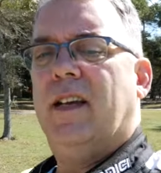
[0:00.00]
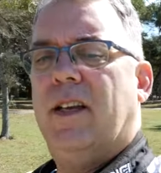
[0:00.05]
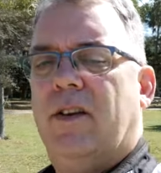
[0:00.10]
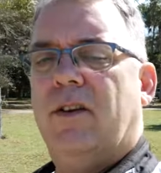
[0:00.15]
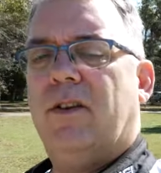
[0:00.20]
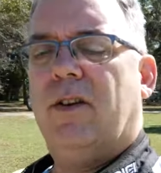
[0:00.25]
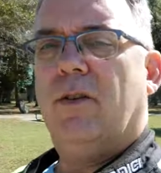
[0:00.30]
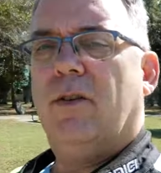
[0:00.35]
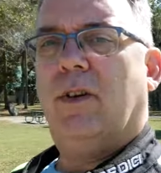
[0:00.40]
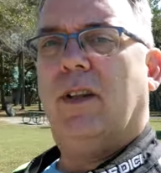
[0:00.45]

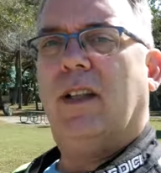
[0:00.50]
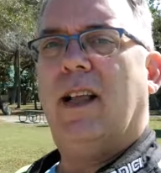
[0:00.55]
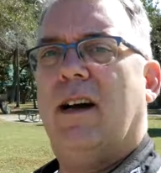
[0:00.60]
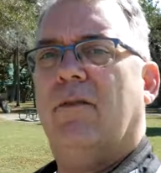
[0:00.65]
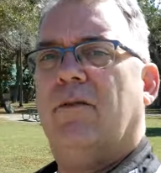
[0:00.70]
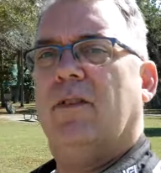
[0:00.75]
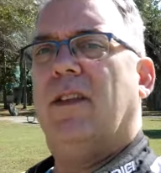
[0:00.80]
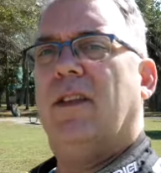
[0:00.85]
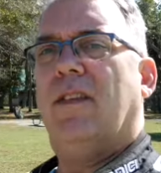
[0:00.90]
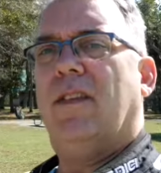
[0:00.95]
you can do a
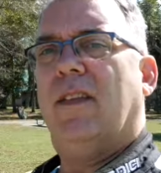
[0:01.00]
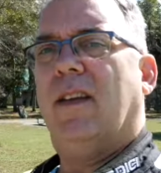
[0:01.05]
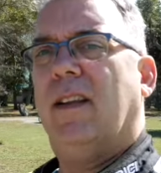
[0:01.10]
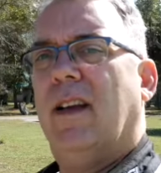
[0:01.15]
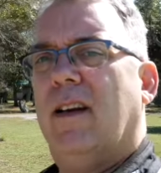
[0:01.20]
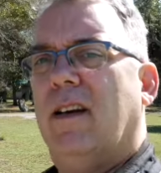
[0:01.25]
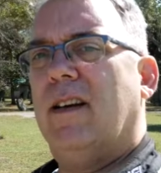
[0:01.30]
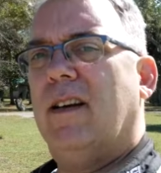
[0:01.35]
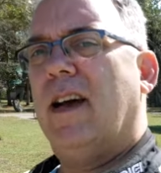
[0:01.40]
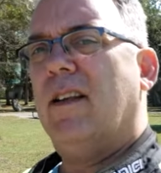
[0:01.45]
lot with this thing
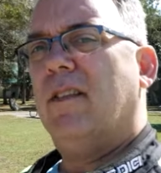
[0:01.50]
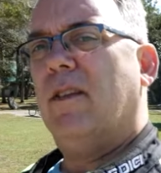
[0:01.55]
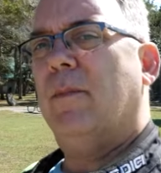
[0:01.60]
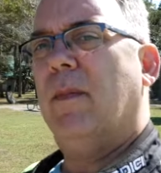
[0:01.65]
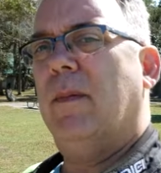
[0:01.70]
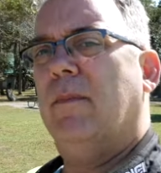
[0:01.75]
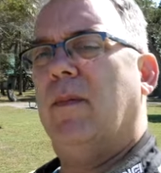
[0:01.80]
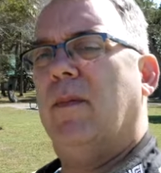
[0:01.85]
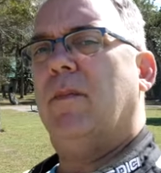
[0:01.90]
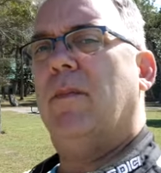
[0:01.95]
there now
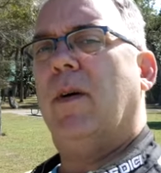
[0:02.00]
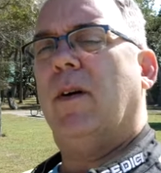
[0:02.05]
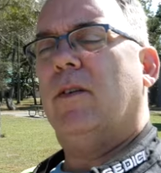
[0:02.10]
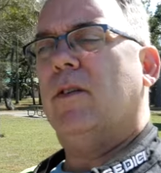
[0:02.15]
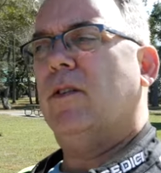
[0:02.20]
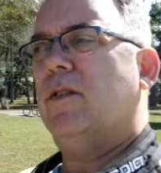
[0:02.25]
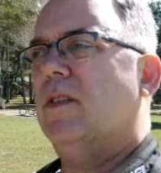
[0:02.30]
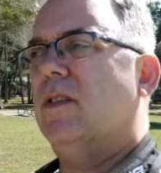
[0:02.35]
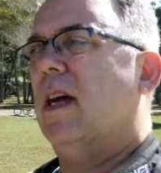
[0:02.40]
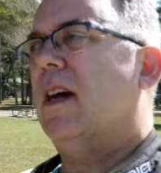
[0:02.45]
the, the
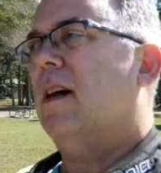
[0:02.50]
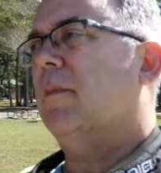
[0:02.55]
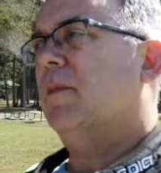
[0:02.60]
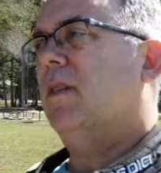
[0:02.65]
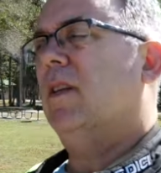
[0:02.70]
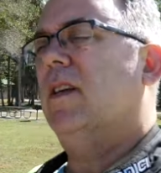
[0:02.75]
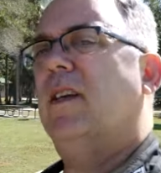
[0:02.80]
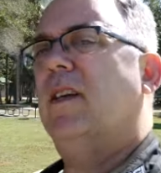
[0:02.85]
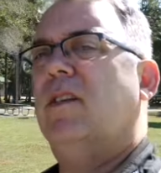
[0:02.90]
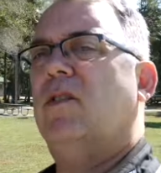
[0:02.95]
motor
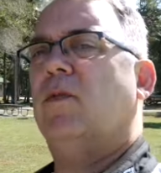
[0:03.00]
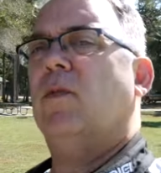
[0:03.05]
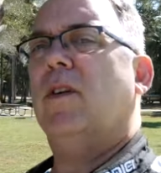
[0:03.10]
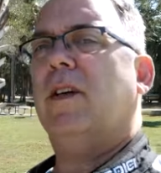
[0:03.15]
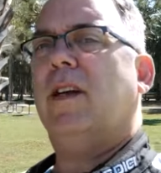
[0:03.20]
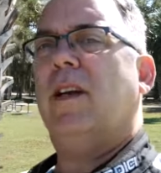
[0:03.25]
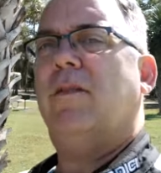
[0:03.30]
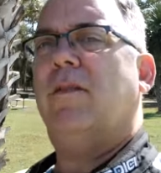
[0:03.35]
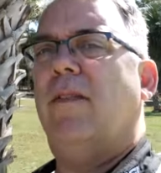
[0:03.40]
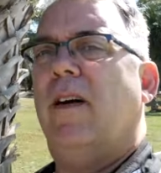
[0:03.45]
stopped it's
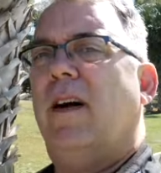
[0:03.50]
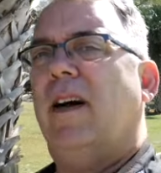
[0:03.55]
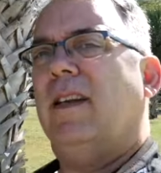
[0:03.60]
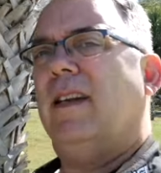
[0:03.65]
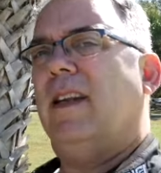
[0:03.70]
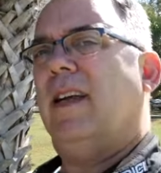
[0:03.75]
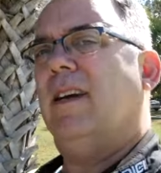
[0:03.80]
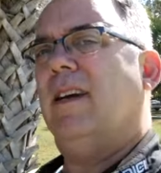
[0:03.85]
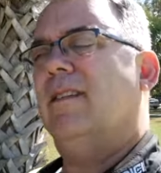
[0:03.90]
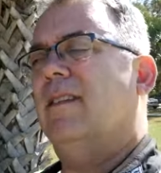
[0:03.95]
working
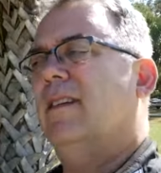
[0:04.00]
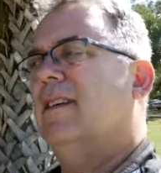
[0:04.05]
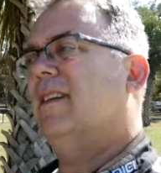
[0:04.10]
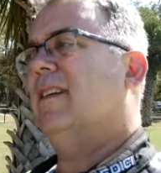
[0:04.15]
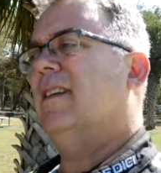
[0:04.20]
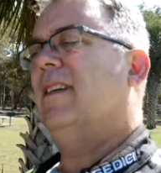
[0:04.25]
fine now